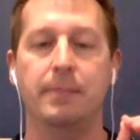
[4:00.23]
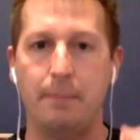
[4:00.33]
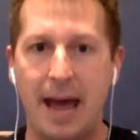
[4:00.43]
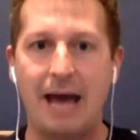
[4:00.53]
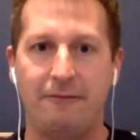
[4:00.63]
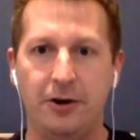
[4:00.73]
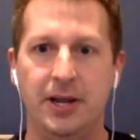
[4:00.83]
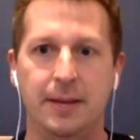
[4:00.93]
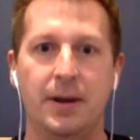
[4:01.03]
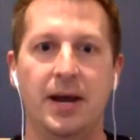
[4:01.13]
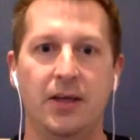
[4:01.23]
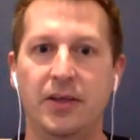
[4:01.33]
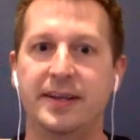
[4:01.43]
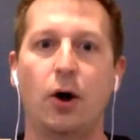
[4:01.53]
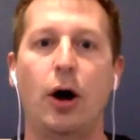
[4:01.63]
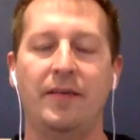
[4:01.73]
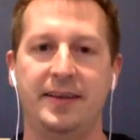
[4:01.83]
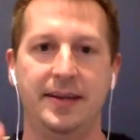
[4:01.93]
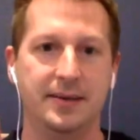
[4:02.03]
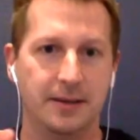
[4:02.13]
to bat for him this
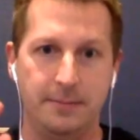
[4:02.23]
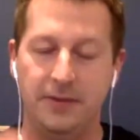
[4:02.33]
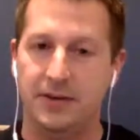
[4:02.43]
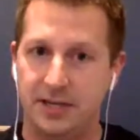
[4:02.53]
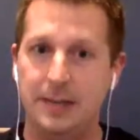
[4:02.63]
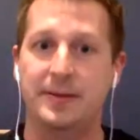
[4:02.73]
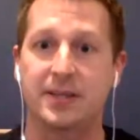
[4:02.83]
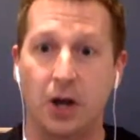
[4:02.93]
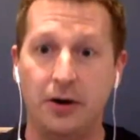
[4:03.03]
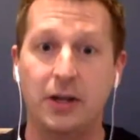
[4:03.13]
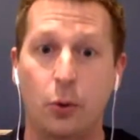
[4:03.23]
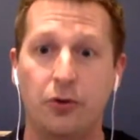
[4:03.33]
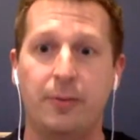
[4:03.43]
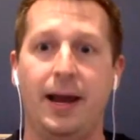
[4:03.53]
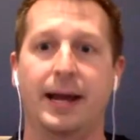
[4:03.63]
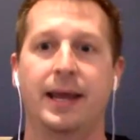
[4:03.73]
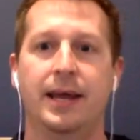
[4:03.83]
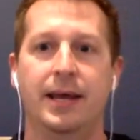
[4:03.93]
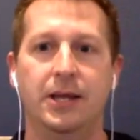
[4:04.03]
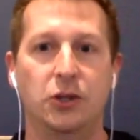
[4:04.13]
offseason to be the team's starting quarterback
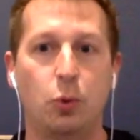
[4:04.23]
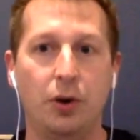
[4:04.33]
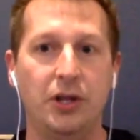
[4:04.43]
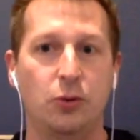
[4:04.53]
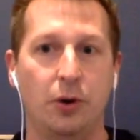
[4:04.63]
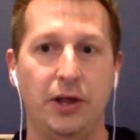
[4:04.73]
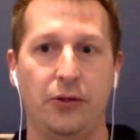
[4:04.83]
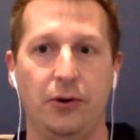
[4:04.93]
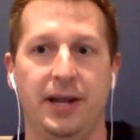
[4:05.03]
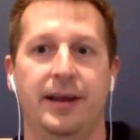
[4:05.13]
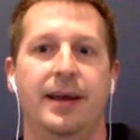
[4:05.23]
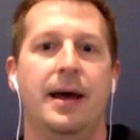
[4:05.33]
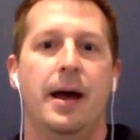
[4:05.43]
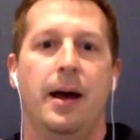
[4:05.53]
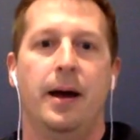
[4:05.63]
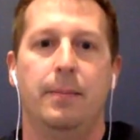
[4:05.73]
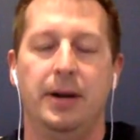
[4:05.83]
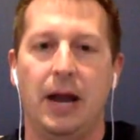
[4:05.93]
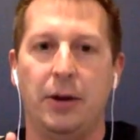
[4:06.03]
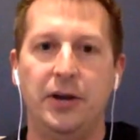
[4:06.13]
in 2023.
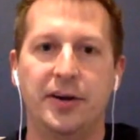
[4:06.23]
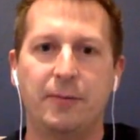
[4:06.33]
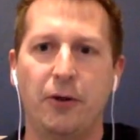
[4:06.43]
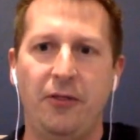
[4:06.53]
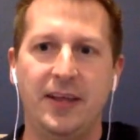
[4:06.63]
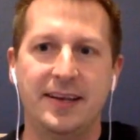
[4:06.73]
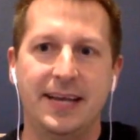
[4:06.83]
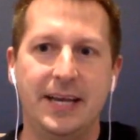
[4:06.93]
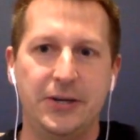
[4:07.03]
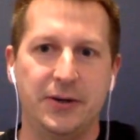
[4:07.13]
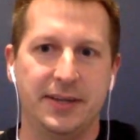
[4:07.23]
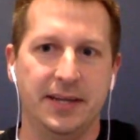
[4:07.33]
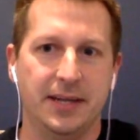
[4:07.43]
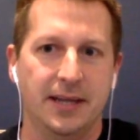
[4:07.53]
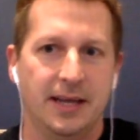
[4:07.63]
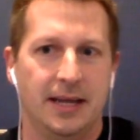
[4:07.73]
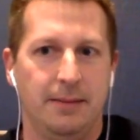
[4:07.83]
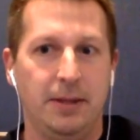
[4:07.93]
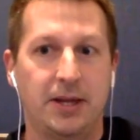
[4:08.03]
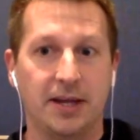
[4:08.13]
But now here's where things get interesting
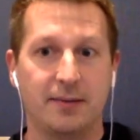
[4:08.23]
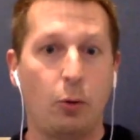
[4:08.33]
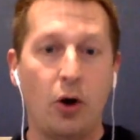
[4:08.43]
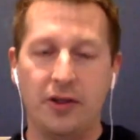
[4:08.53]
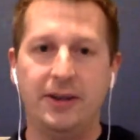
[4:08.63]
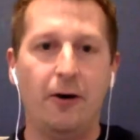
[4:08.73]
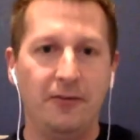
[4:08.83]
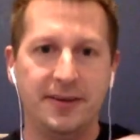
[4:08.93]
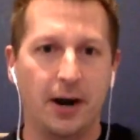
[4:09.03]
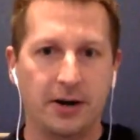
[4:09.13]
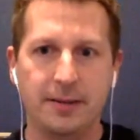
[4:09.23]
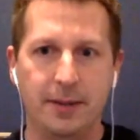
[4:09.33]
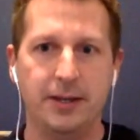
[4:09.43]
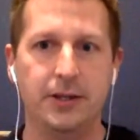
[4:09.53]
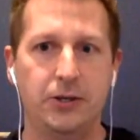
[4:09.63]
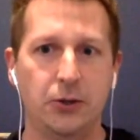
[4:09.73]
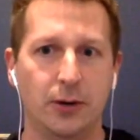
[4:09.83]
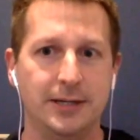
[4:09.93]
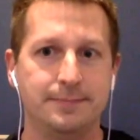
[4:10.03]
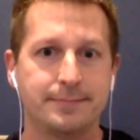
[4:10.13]
because while the Dolphins are committed to Tua,